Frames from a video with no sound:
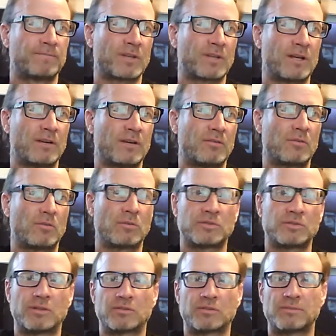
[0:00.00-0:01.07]
Or is
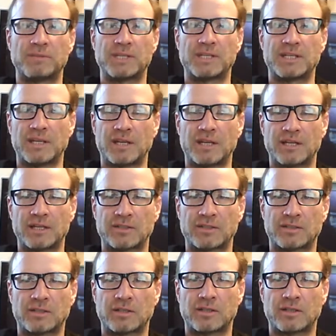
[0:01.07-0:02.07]
there some mechanics,